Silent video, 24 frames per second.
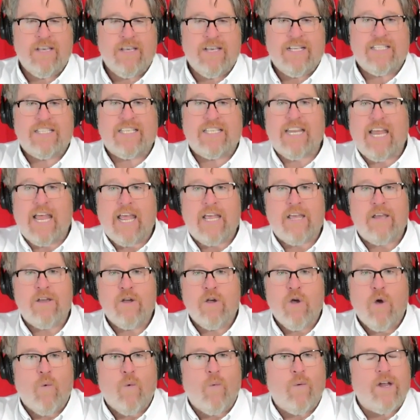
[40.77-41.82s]
Today,
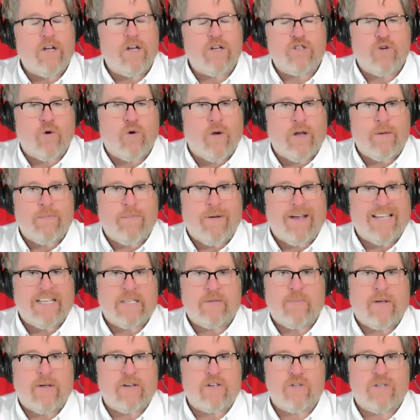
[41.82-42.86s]
we are joined by a
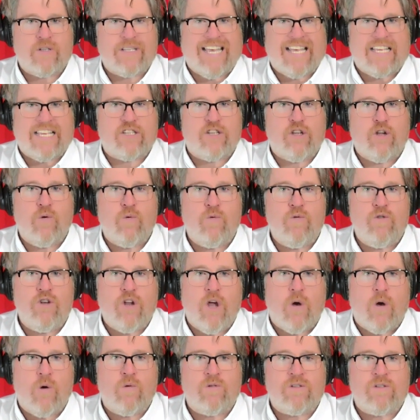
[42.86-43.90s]
special guest who
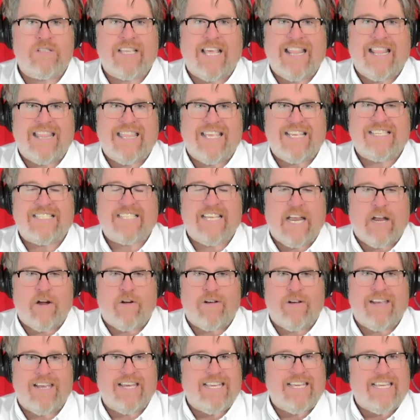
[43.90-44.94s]
knows this
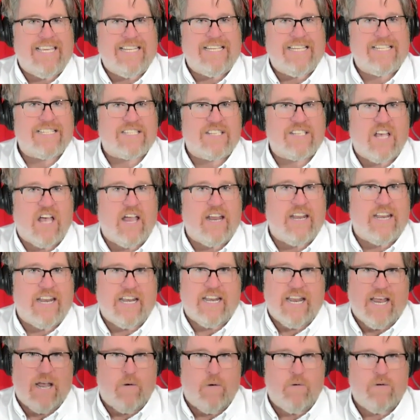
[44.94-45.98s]
area inside
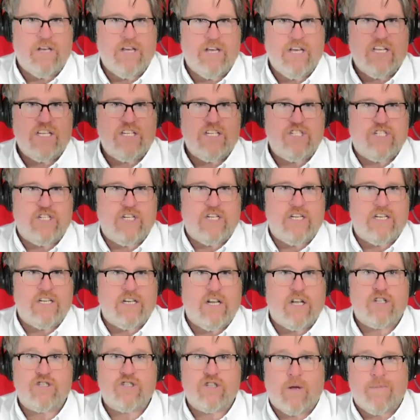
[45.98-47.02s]
and out, Gene
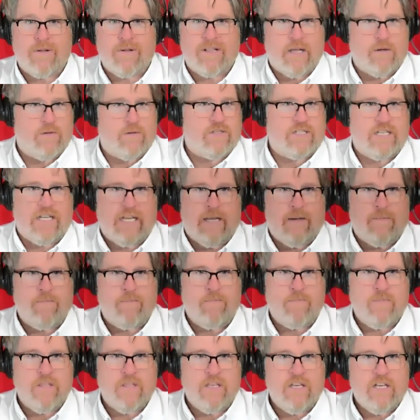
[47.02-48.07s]
Sobolewski.
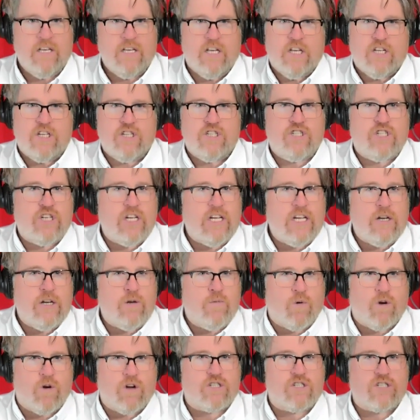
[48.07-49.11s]

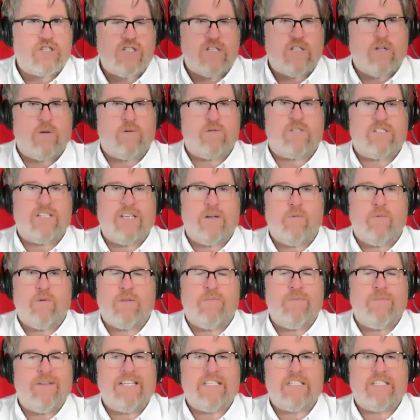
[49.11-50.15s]
Gene works closely
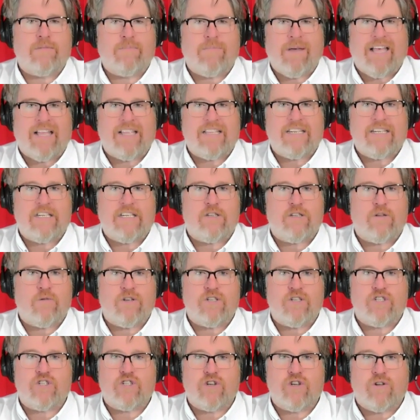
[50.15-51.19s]
with municipalities to
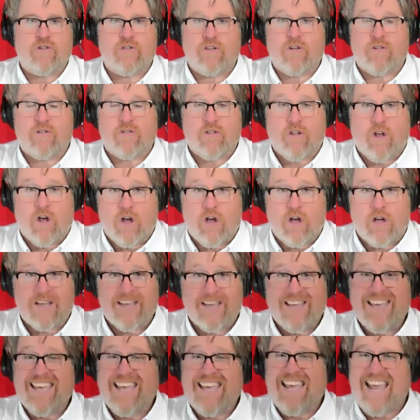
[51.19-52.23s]
ensure their
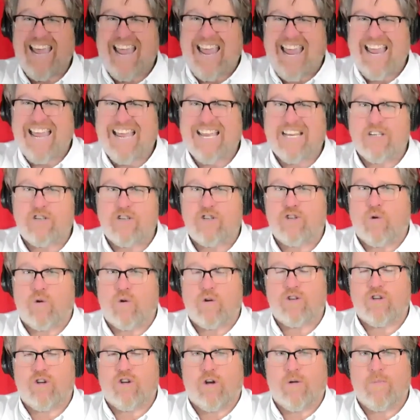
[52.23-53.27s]
long and
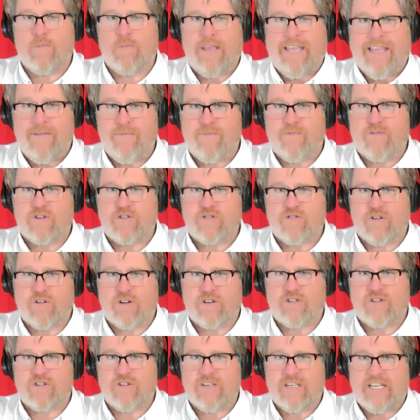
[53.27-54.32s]
short-term
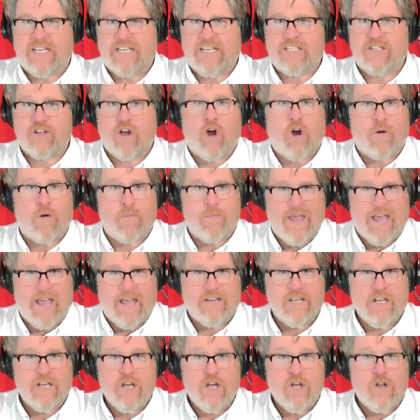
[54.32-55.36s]
infrastructure needs are
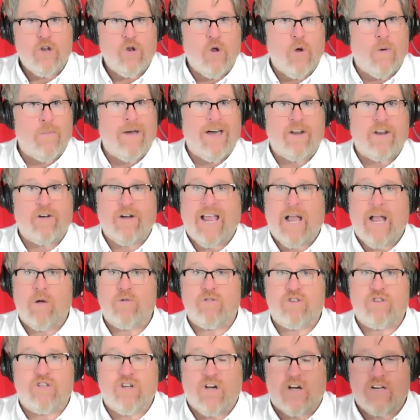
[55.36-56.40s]
met, no matter how
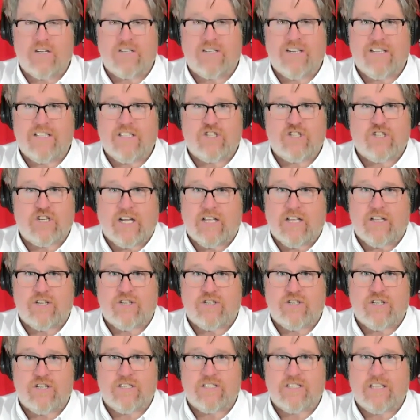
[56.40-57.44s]
daunting the
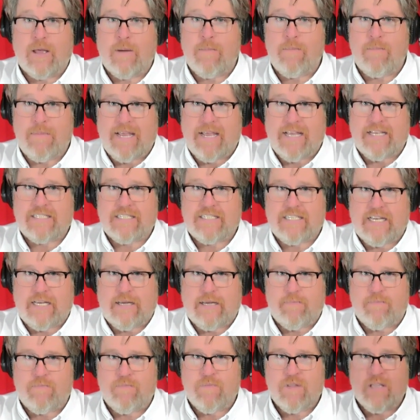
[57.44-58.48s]
challenges may
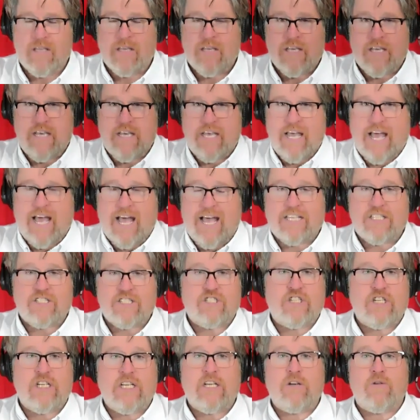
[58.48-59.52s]
seem. As
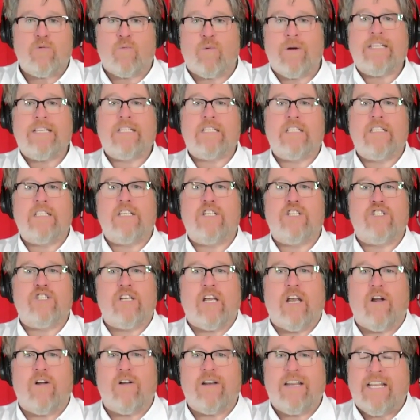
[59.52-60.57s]
Gene recently
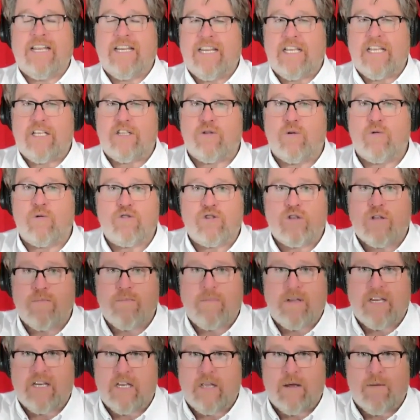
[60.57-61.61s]
shared in a social
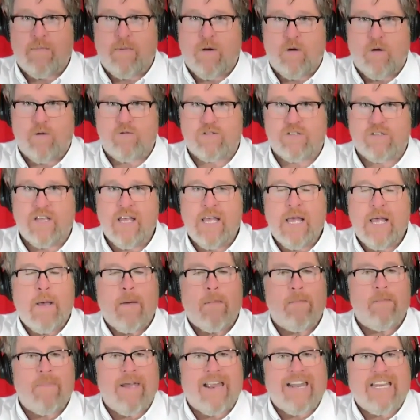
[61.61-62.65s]
media post,
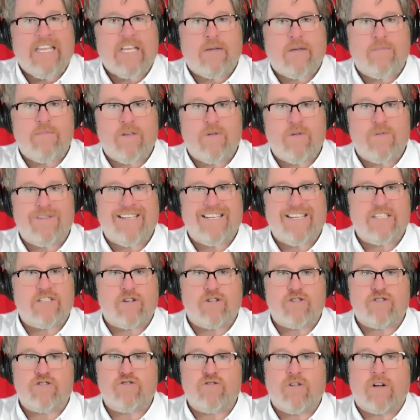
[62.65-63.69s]
many communities
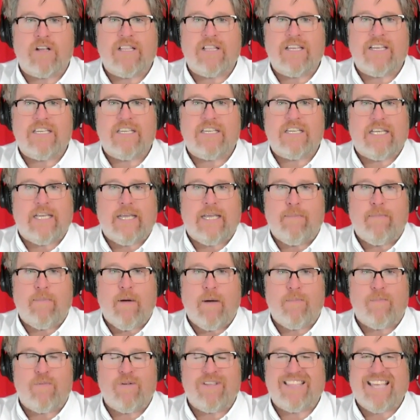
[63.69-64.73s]
are struggling to keep
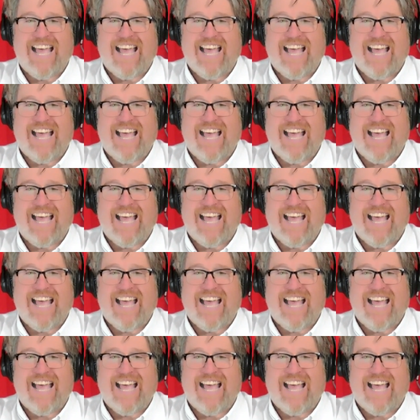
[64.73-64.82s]
up with